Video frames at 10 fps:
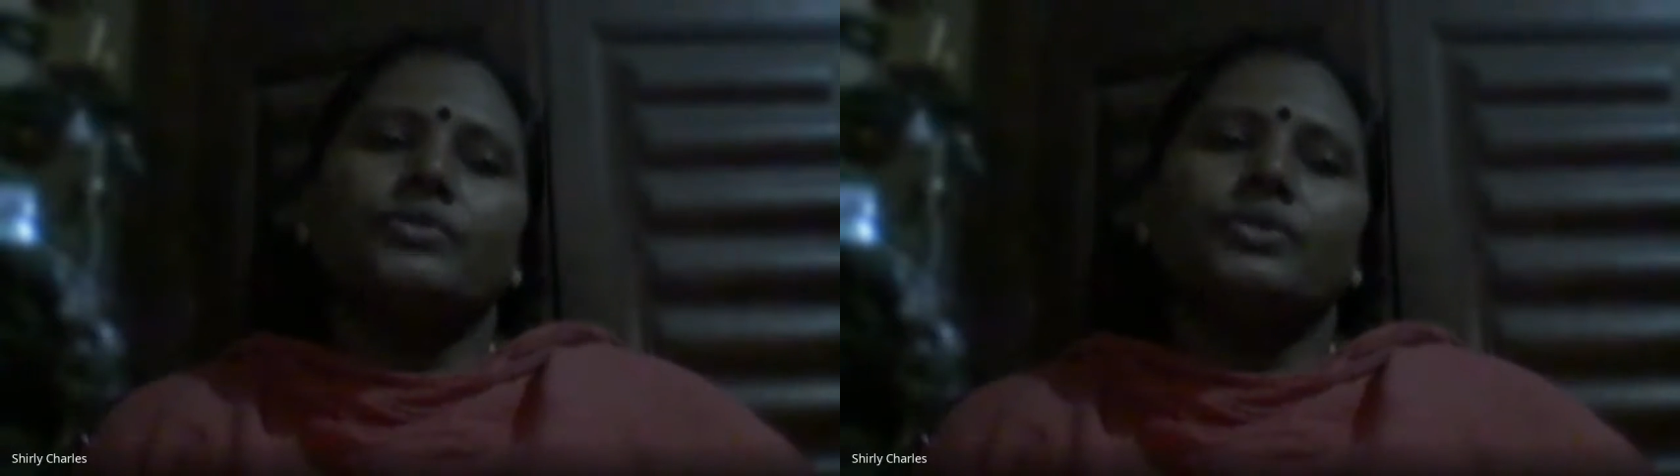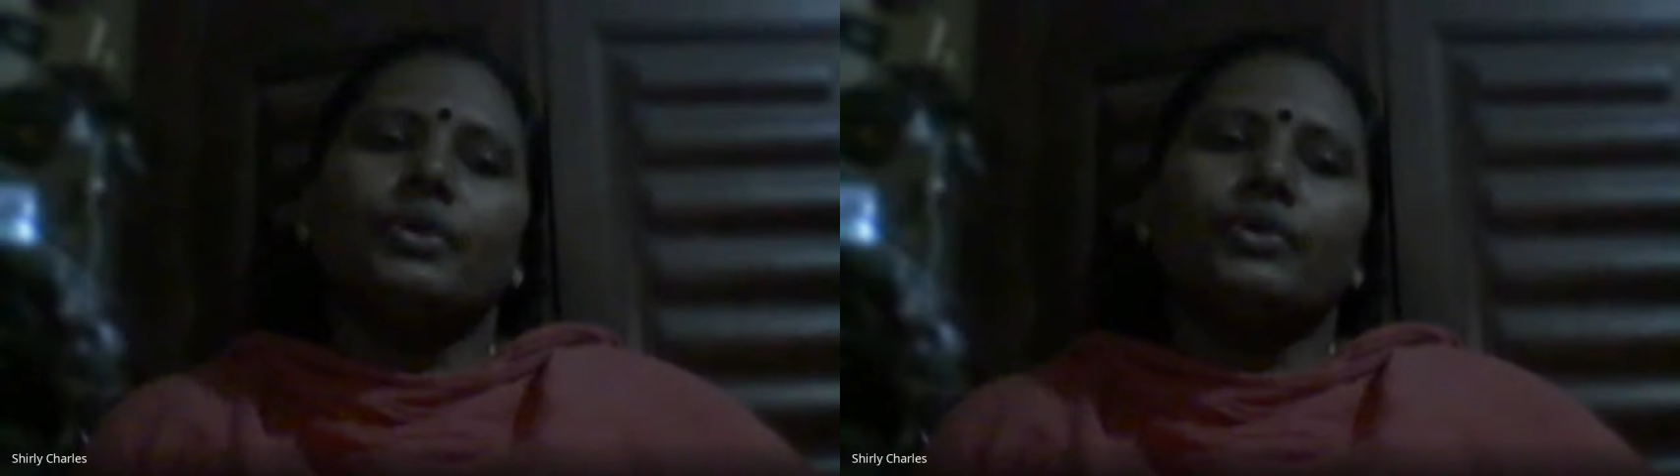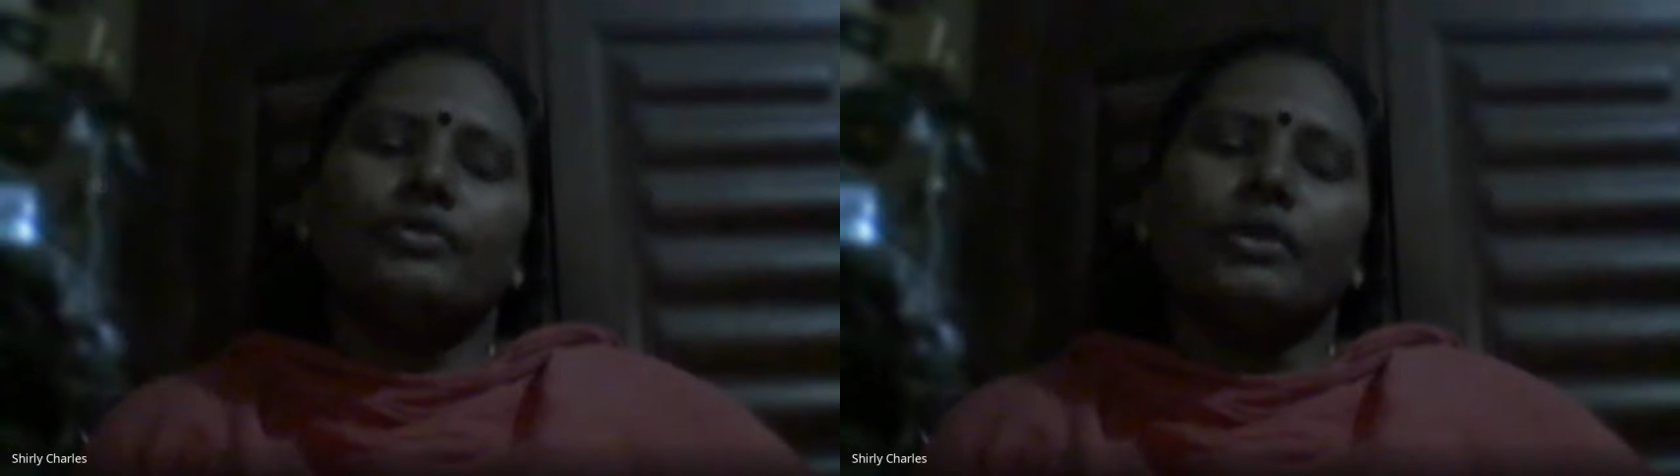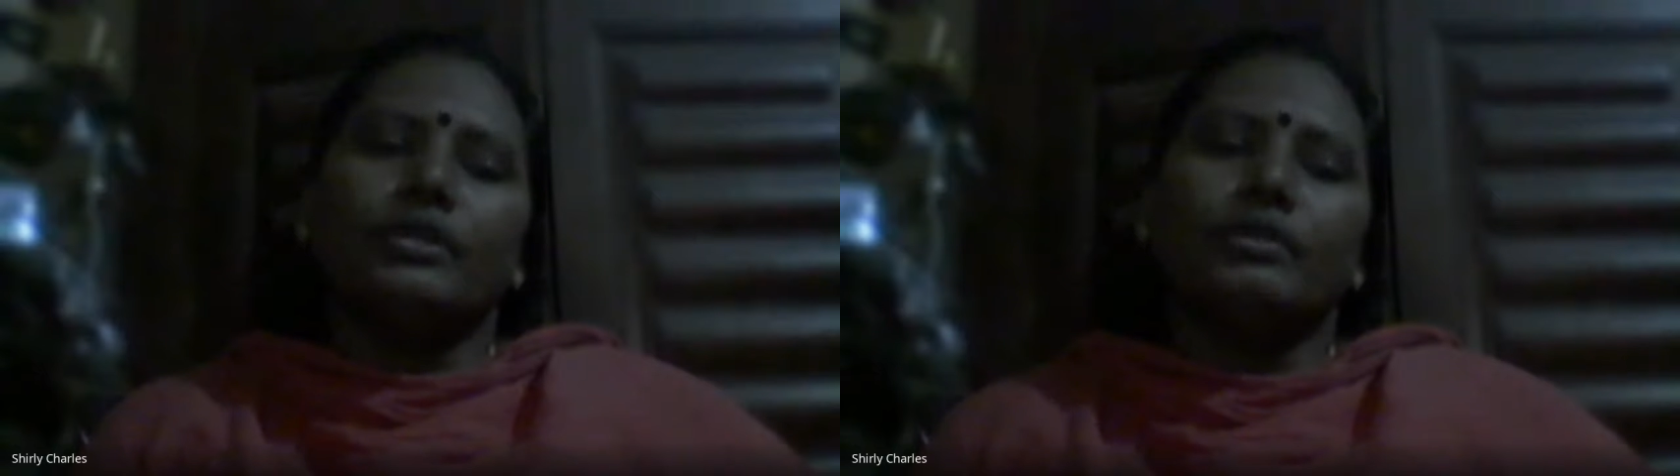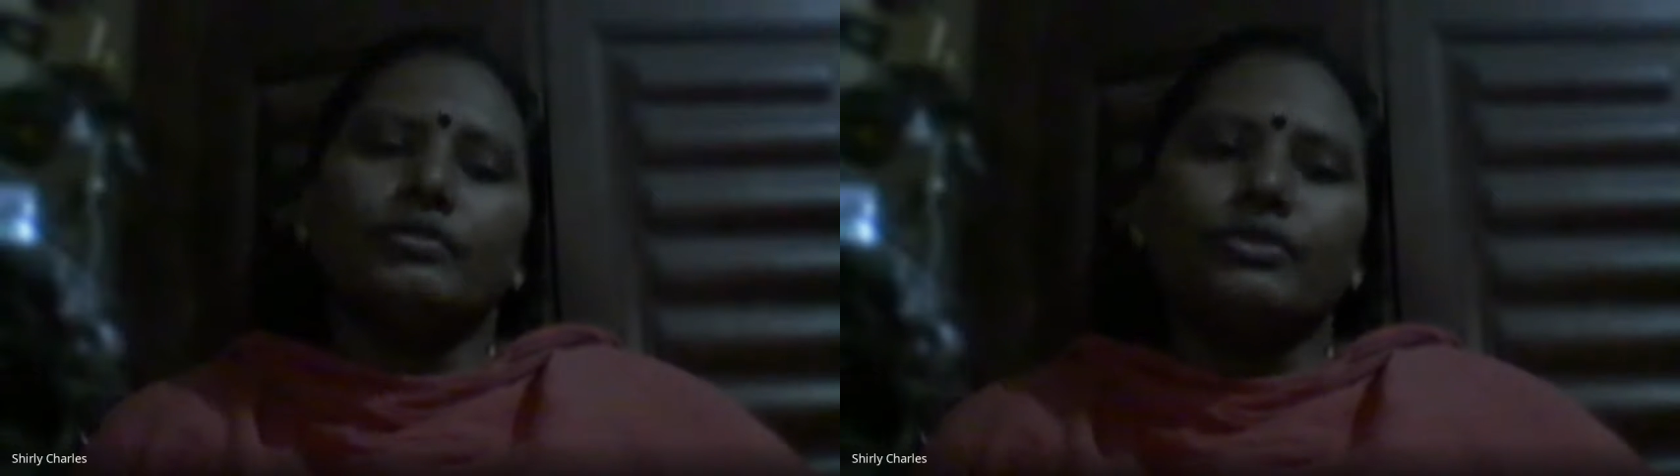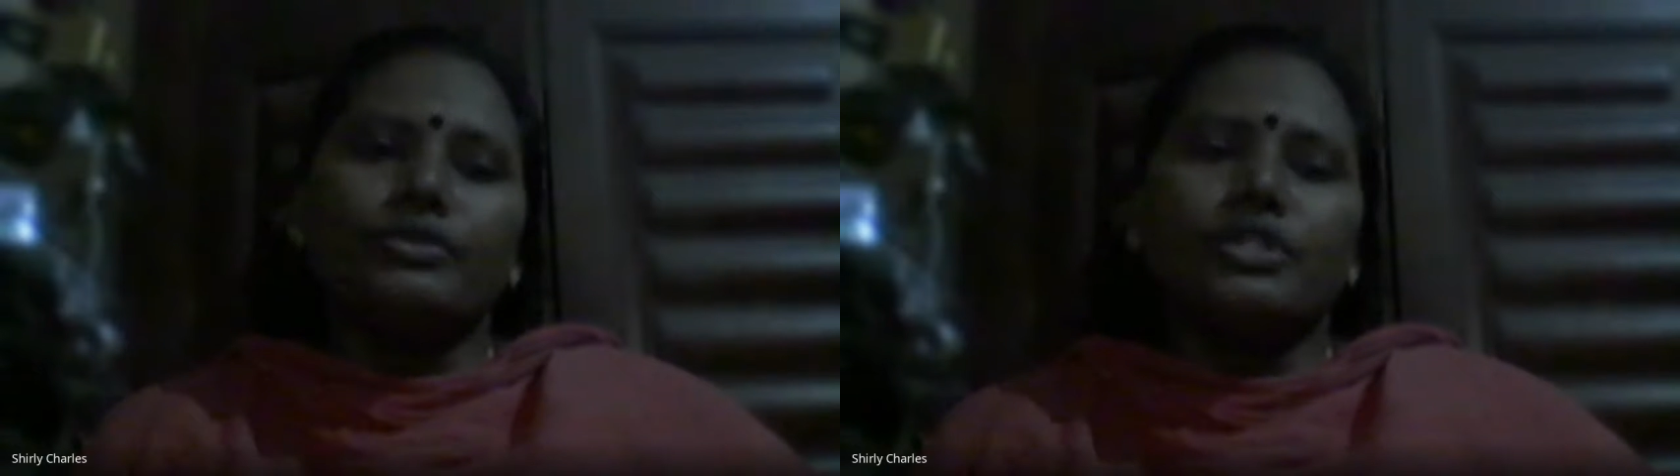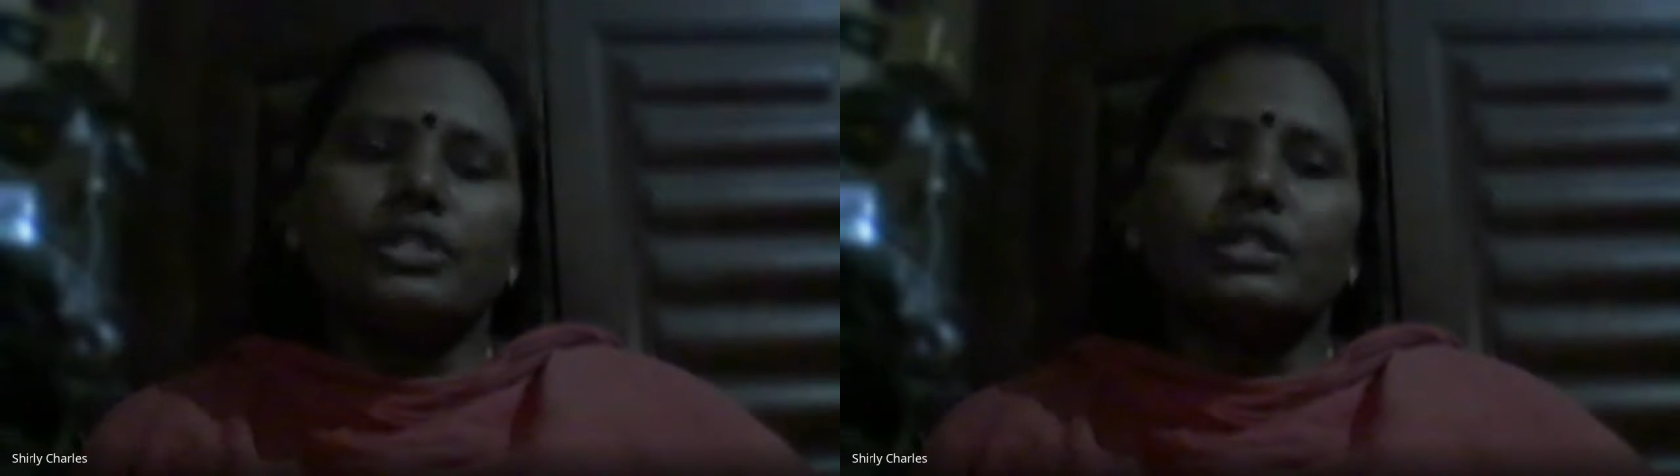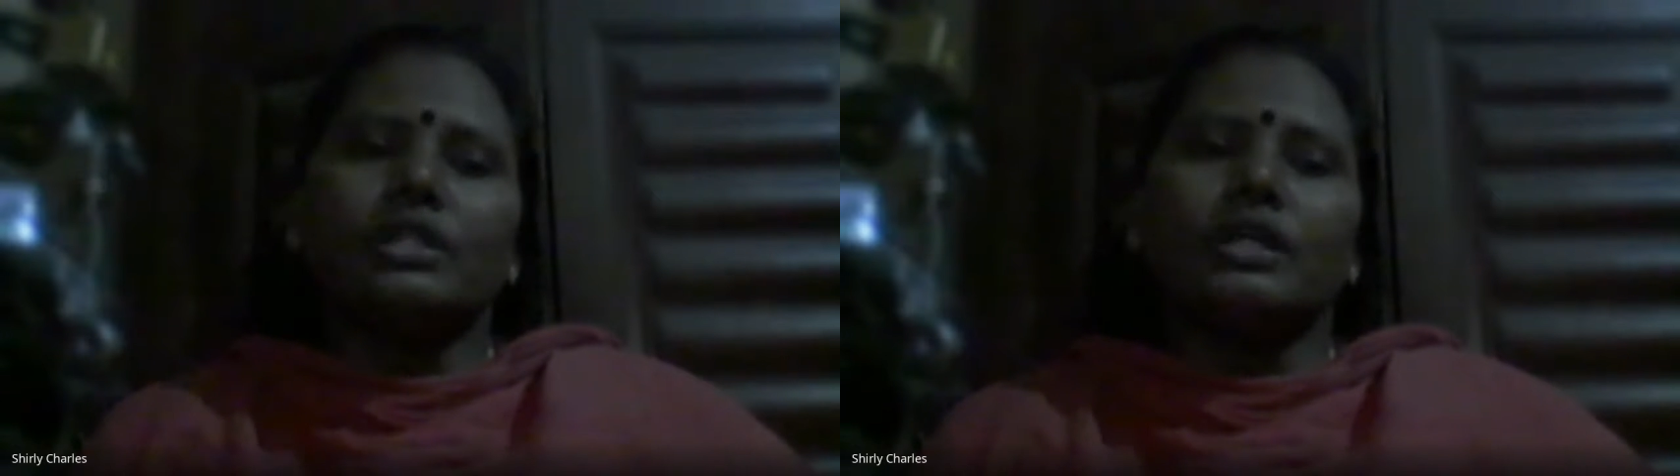So for the future,